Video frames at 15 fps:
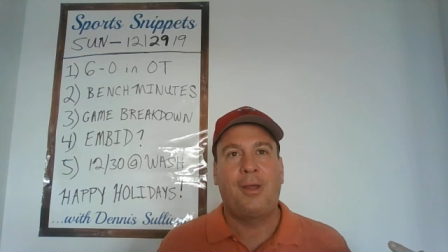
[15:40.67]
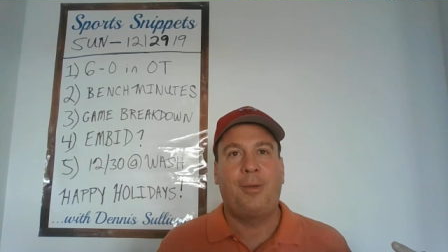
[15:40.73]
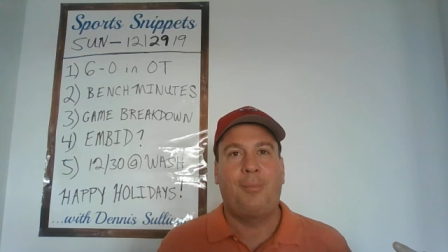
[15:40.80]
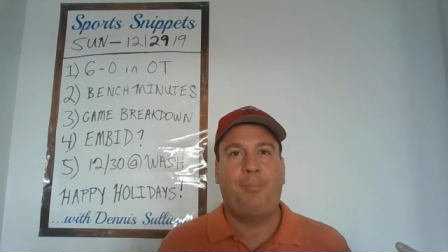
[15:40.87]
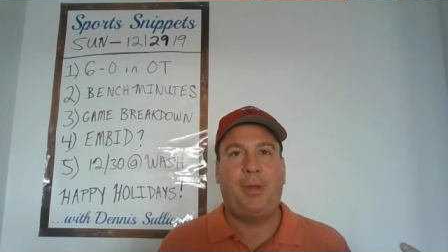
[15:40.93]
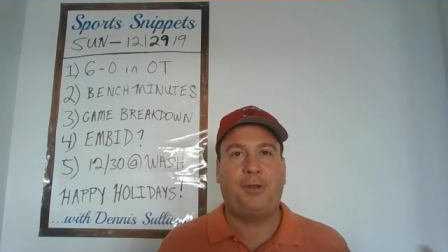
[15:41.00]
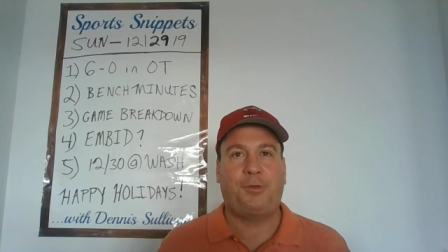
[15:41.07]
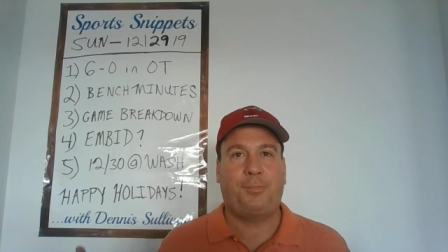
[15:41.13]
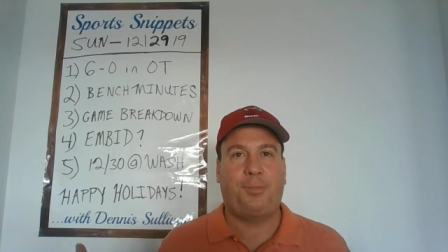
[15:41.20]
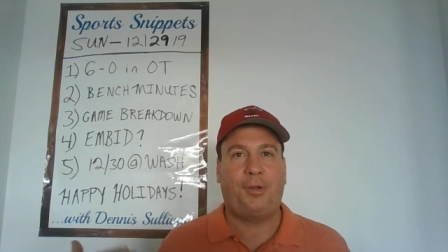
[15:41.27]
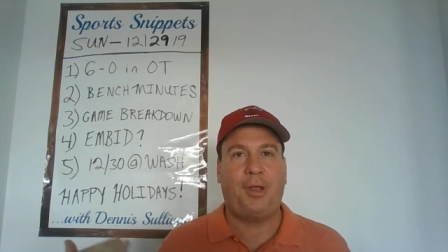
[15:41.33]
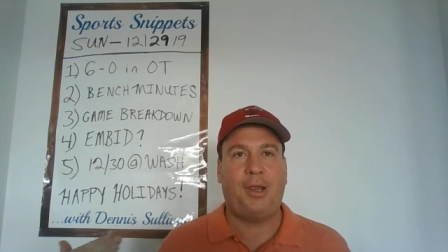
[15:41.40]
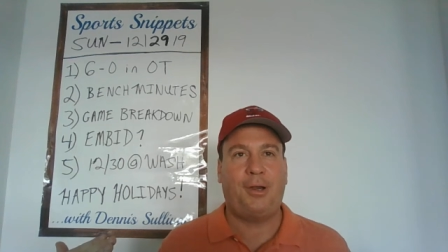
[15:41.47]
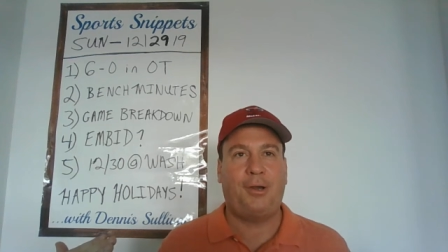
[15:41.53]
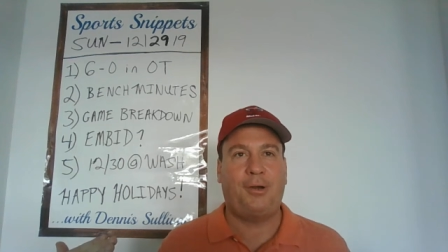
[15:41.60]
bench
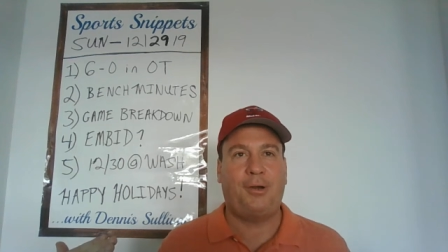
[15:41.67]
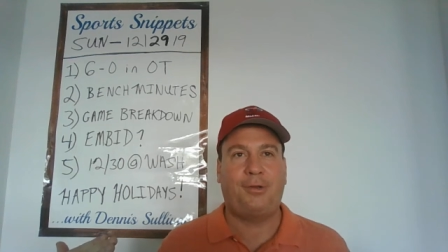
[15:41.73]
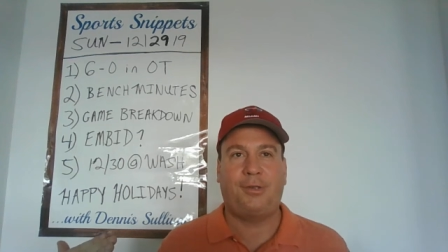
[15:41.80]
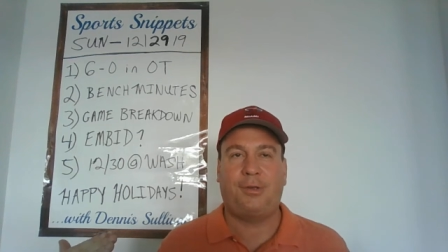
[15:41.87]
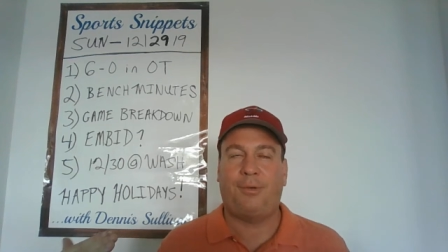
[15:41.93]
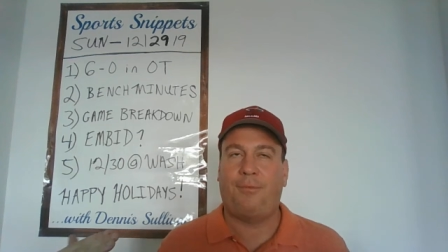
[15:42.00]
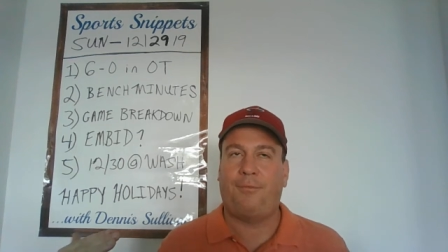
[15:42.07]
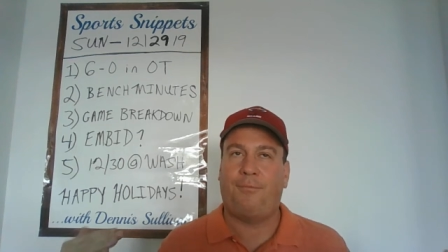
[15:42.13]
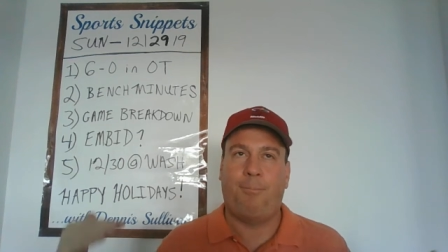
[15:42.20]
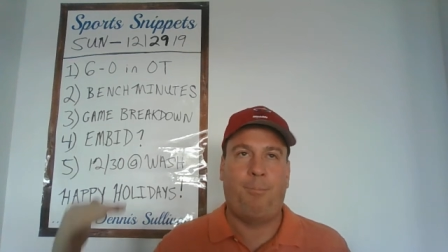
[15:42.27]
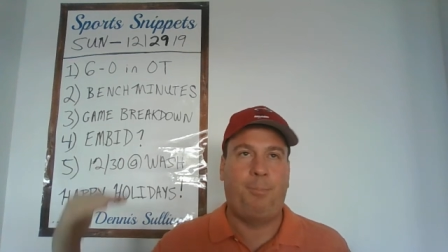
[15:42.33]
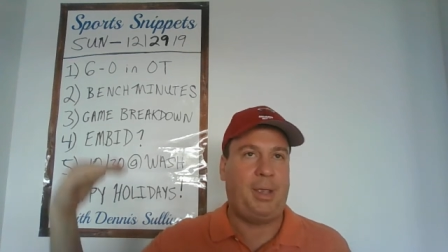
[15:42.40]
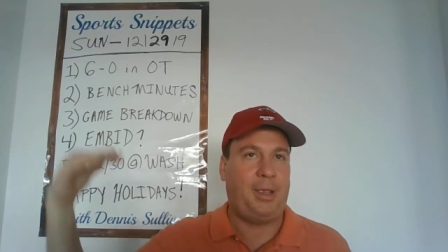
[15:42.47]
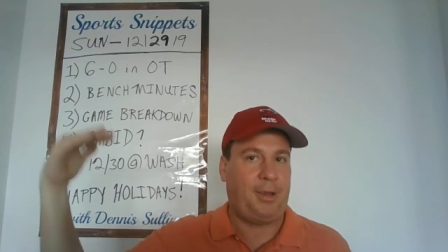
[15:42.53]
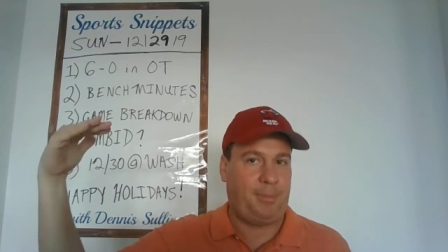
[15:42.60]
players
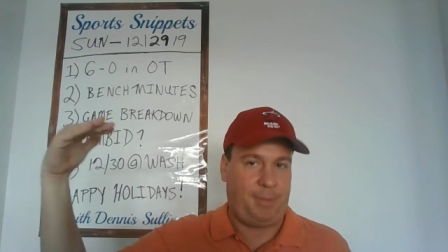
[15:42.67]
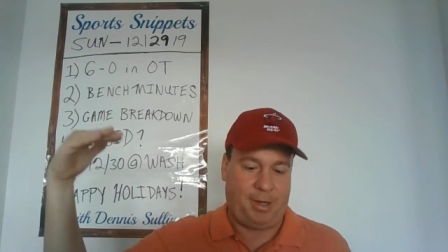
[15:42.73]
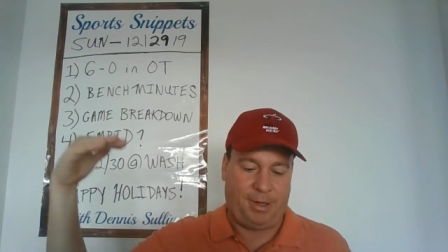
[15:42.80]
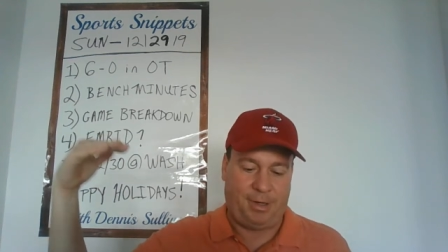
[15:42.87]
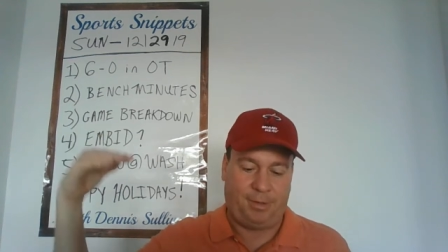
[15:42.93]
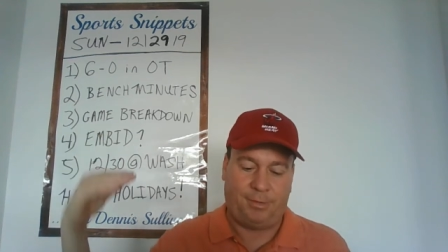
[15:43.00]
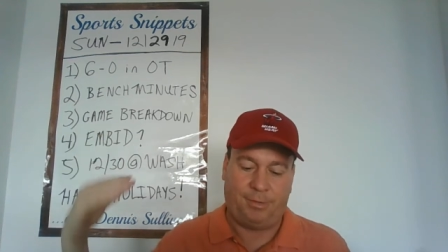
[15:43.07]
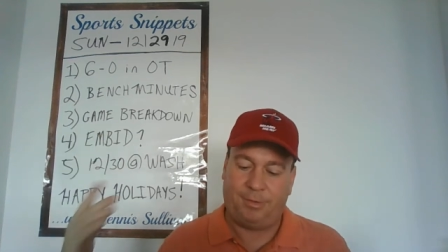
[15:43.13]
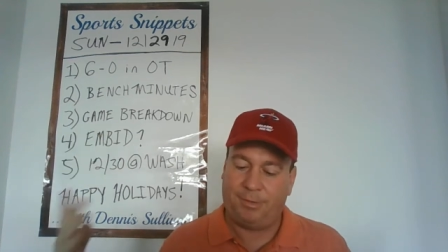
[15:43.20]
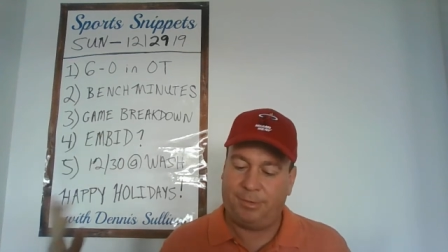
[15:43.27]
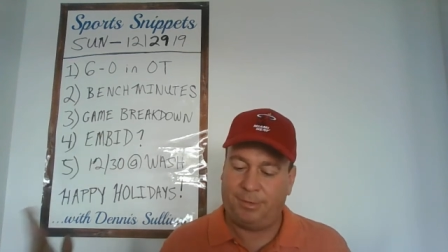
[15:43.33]
big minutes.